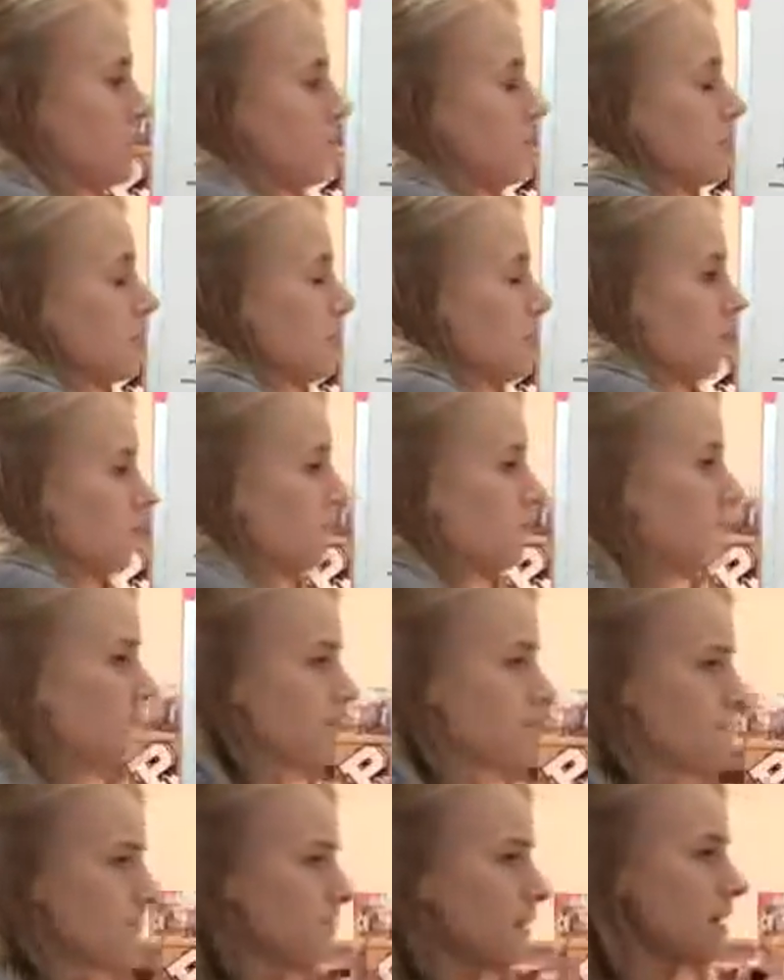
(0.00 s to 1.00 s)
So,
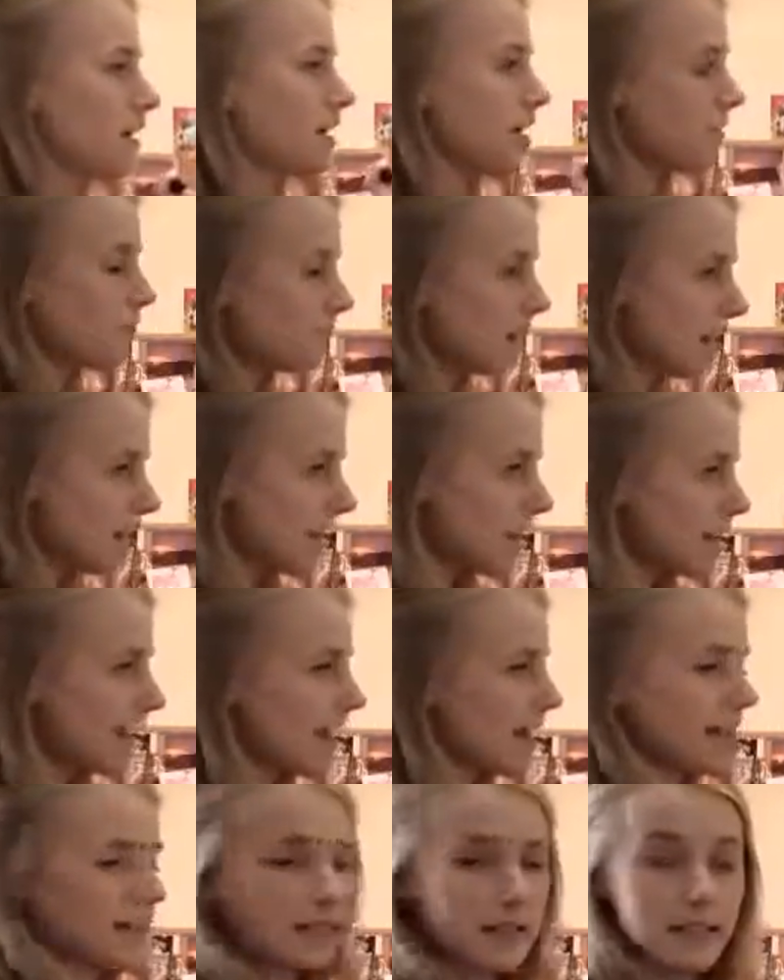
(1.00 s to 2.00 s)
when I
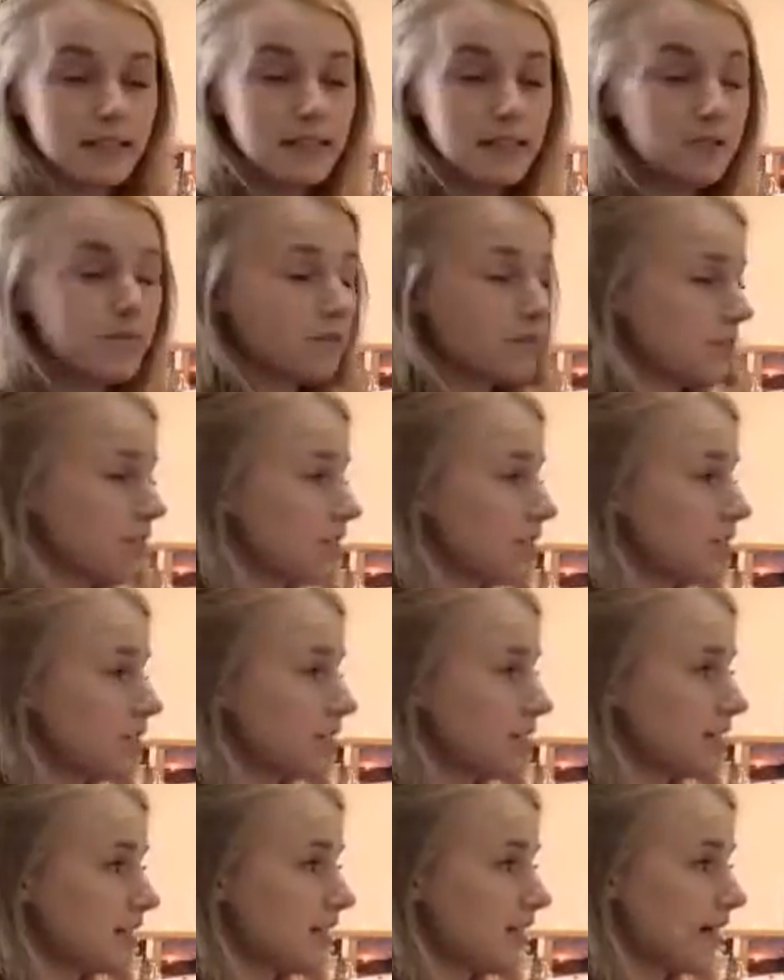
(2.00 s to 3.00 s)
add these
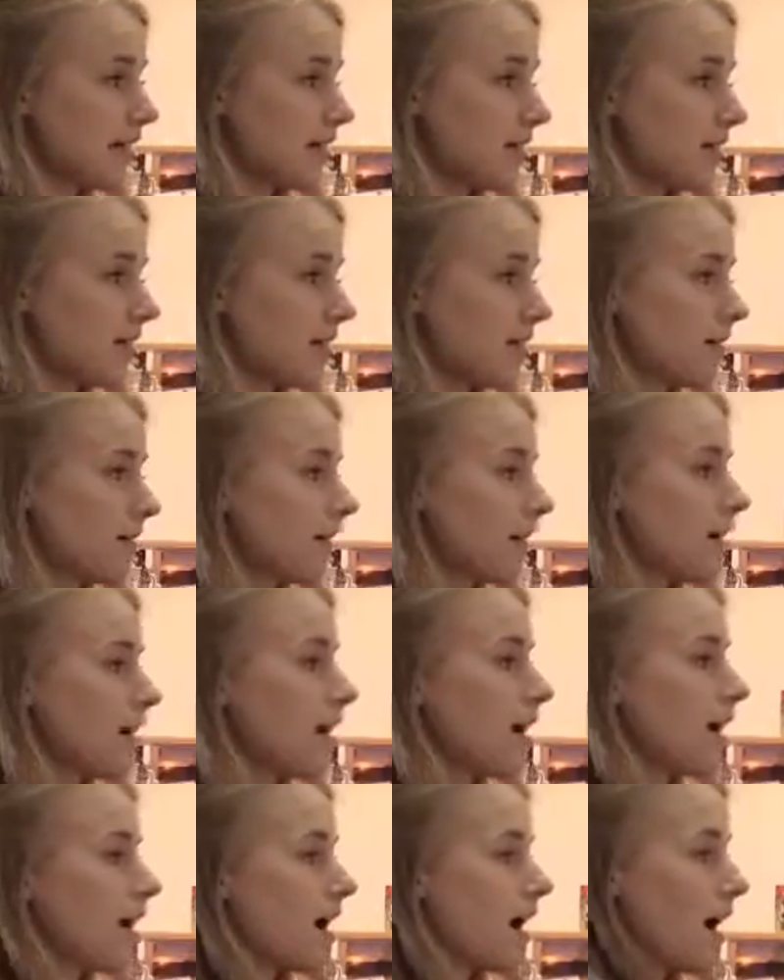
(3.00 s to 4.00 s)
equations together,
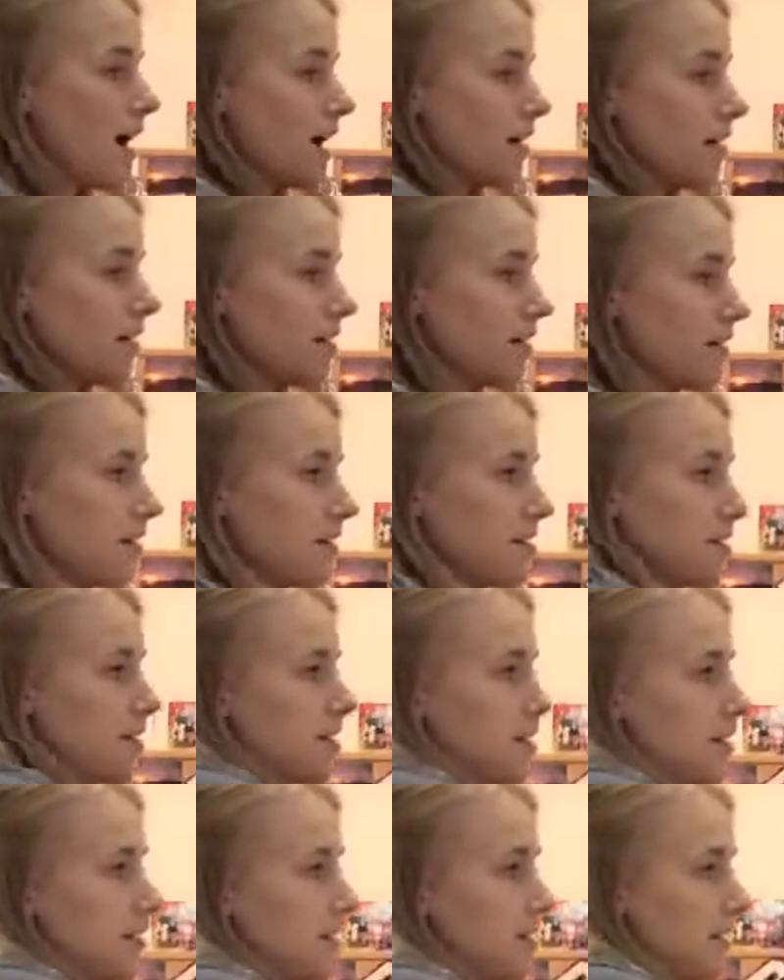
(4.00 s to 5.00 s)
I already know
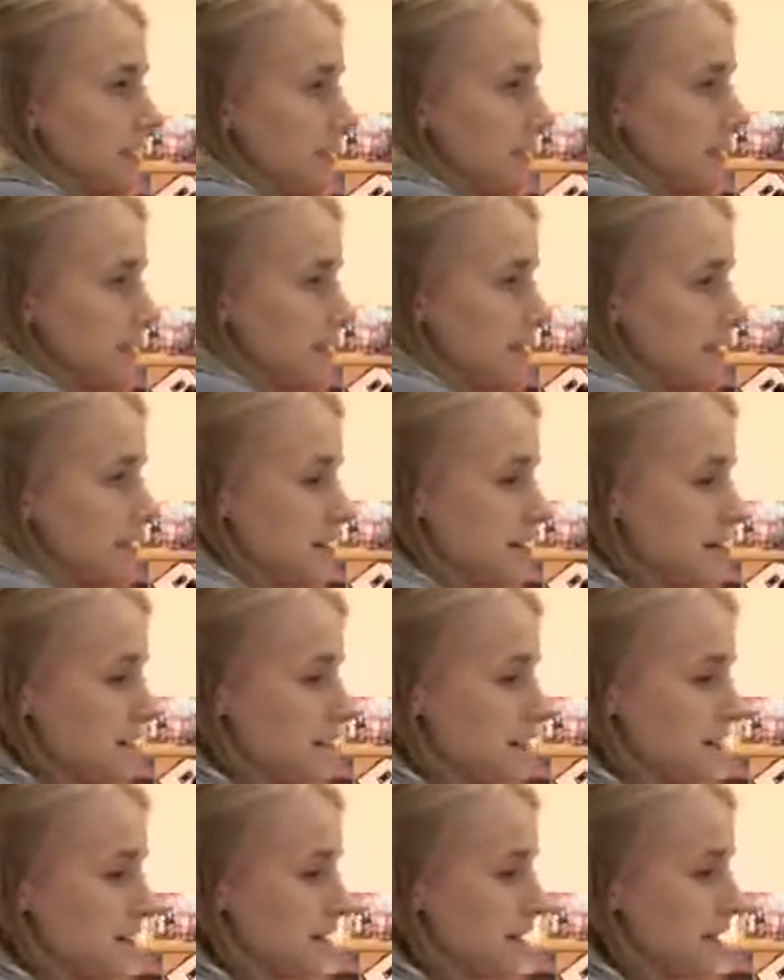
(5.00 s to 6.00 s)
that these
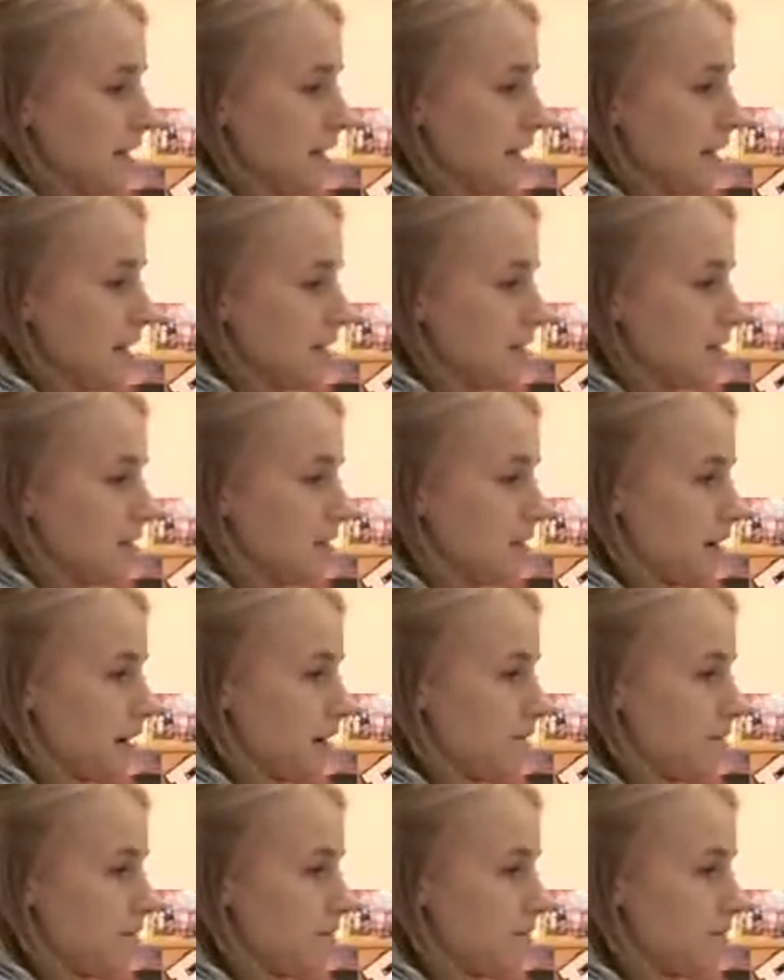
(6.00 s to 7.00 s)
are going to cancel
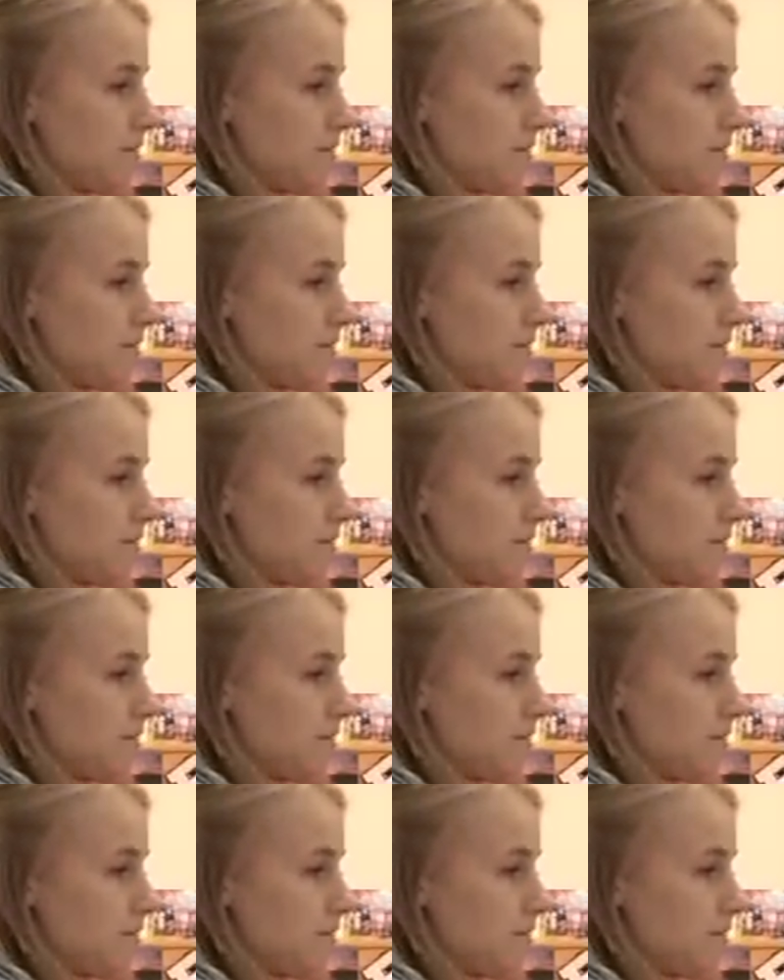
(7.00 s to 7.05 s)
out.